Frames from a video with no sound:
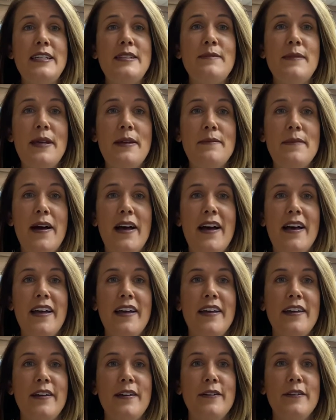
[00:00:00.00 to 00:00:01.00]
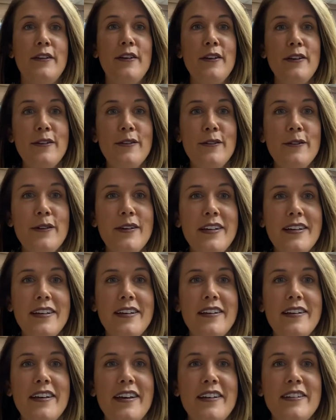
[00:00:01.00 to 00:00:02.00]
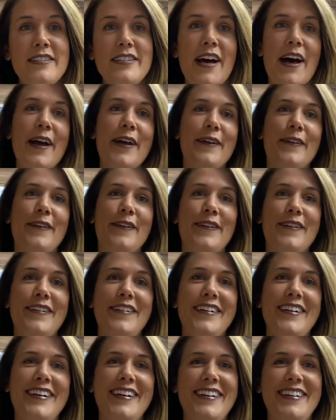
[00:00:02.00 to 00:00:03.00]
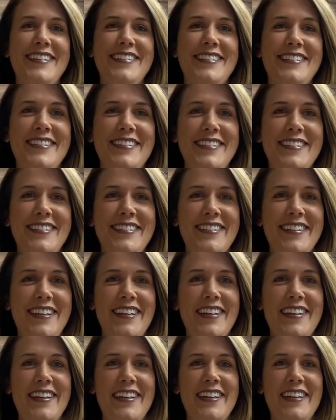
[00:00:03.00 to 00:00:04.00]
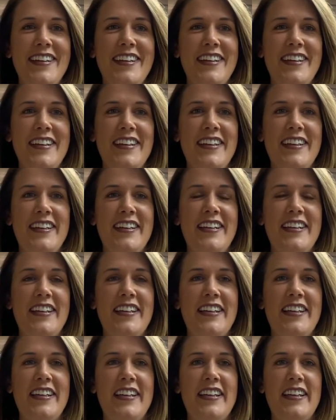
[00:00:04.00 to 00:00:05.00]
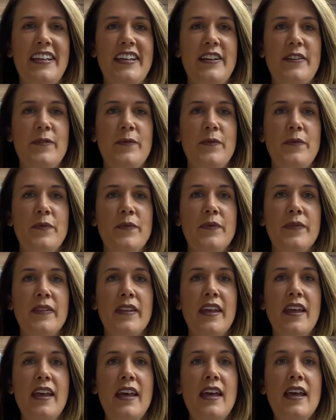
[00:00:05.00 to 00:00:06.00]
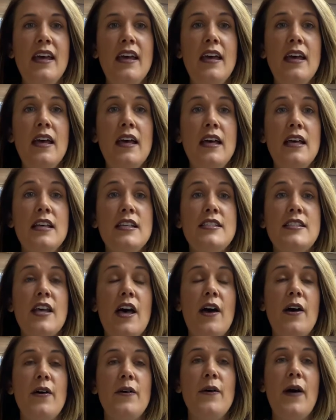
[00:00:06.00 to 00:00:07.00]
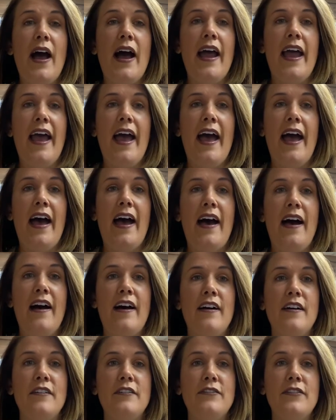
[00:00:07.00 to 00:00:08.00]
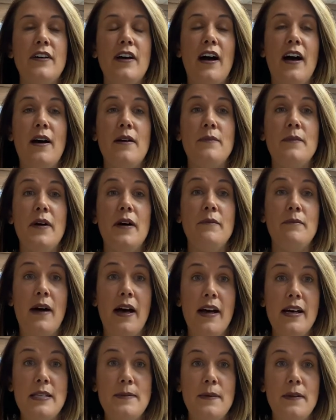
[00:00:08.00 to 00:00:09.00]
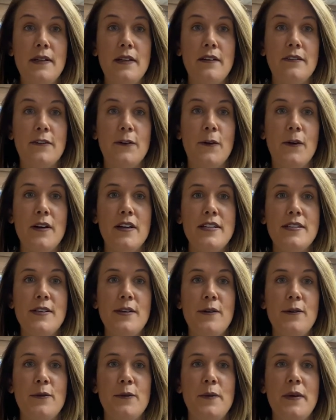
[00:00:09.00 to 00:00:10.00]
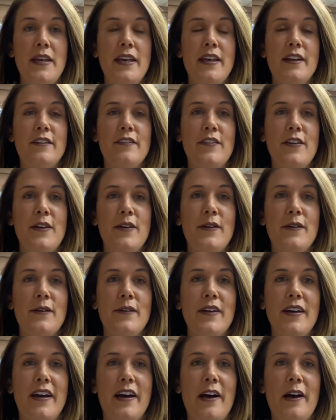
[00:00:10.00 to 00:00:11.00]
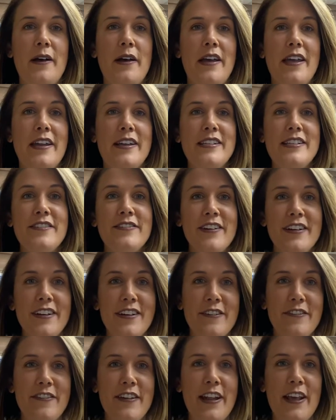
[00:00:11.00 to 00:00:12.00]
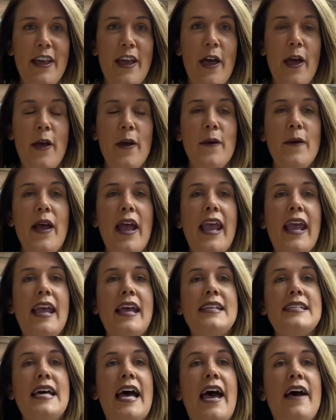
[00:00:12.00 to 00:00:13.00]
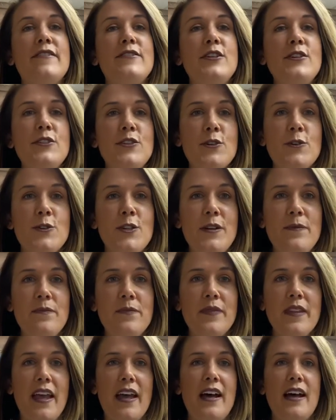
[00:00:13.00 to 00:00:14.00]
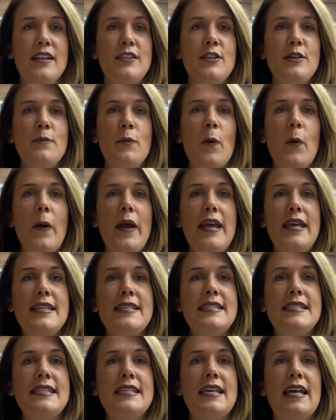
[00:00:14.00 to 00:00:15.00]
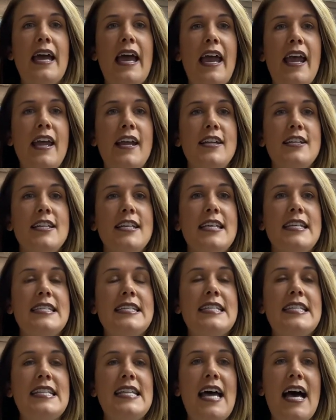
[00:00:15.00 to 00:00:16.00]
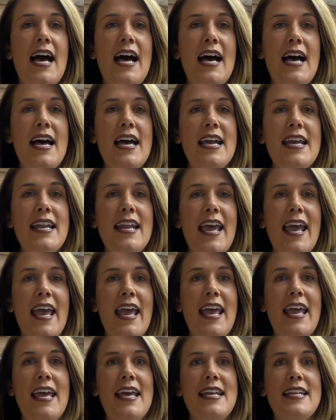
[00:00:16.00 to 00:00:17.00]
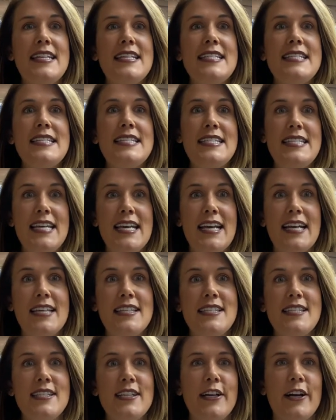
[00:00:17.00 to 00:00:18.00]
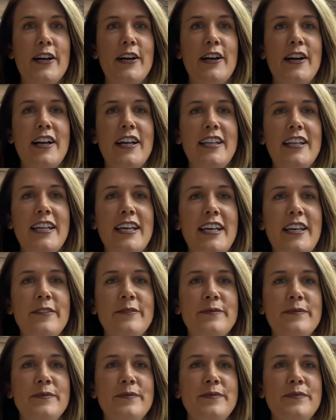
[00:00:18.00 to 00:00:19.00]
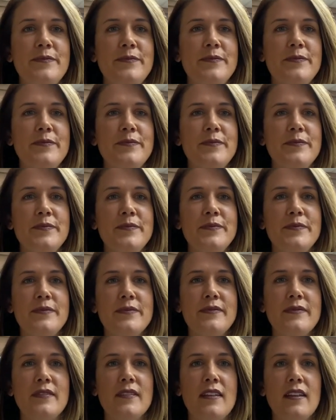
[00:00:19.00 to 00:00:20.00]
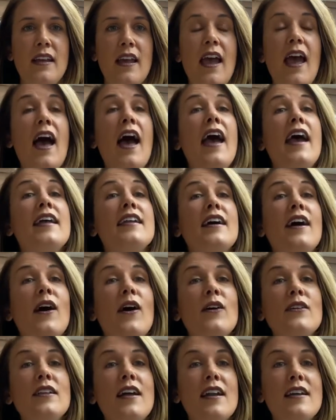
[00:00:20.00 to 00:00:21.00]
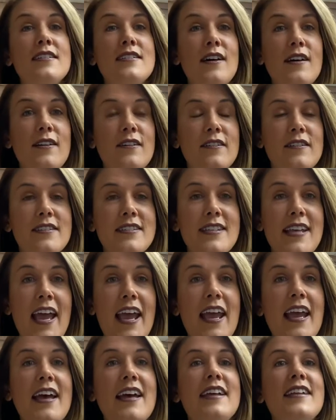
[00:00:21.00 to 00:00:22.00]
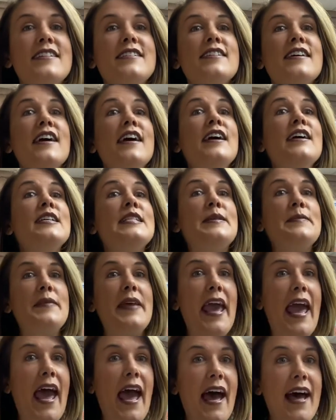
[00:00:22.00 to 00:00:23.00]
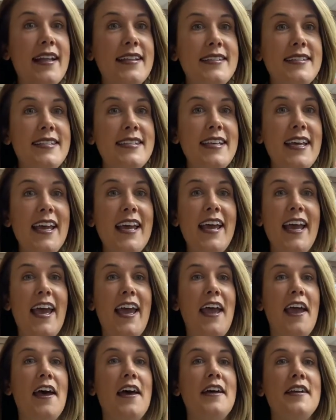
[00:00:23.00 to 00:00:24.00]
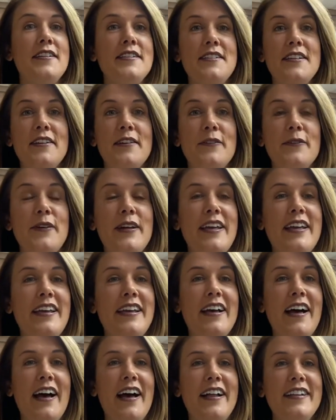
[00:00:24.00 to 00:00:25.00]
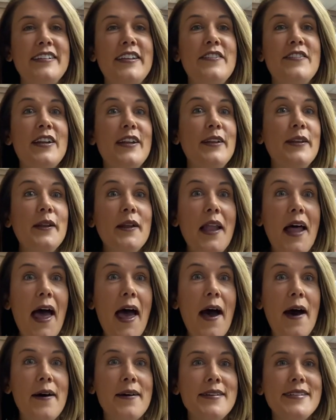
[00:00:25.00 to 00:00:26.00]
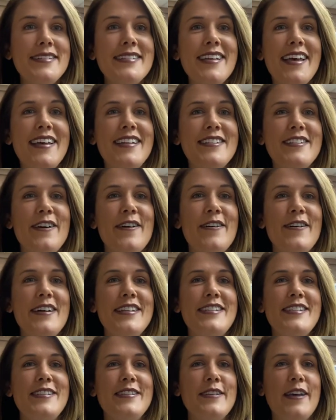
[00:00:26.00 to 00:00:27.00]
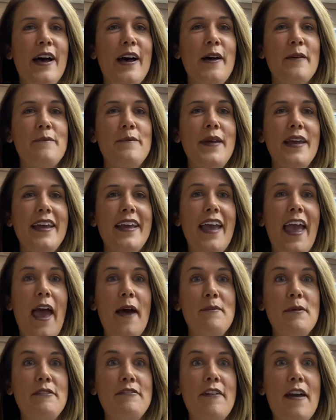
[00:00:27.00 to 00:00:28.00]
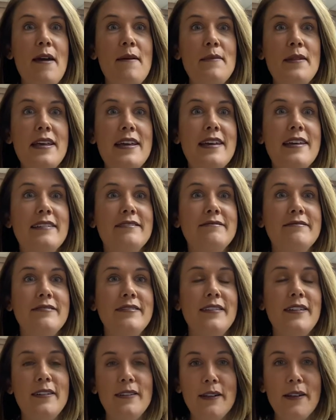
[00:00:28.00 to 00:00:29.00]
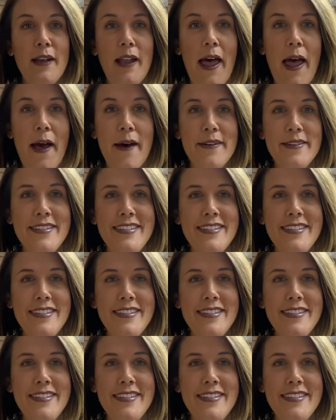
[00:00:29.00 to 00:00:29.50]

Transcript: me my new title. Okay, and what about your family life? So I have um, my husband, of course, who will be interviewed uh, in a different video, and I have two children, uh, two boys, ages nine and six currently. And a whole lot of dogs. And a whole lot of dogs, and some cats. And we uh, live in a little house, and so it's a big happy family and a little house.